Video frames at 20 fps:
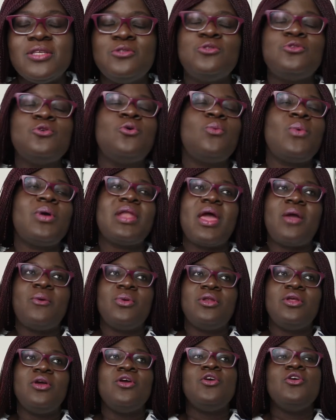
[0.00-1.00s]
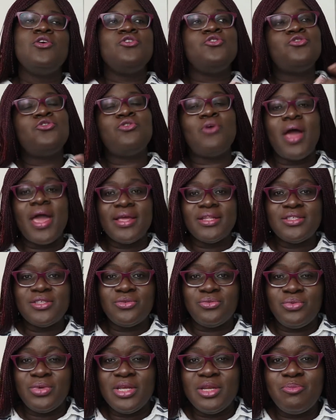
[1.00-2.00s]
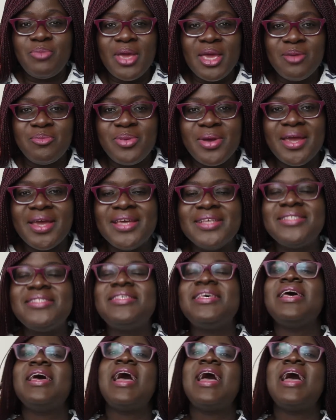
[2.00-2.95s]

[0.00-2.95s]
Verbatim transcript: And so when I would try to read papers,